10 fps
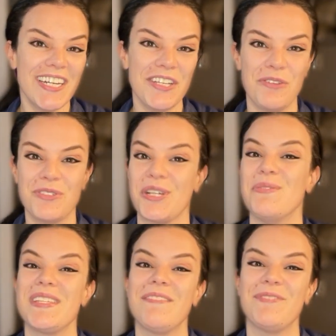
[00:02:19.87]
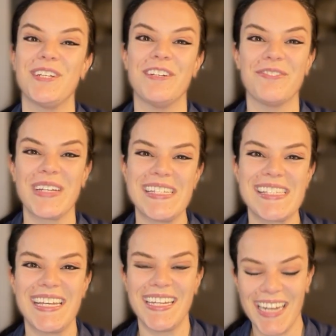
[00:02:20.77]
You chose it for a
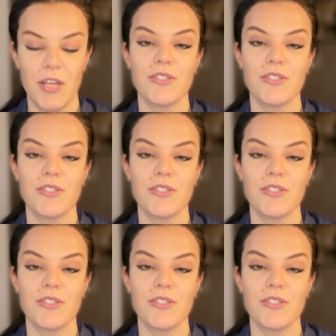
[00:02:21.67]
reason.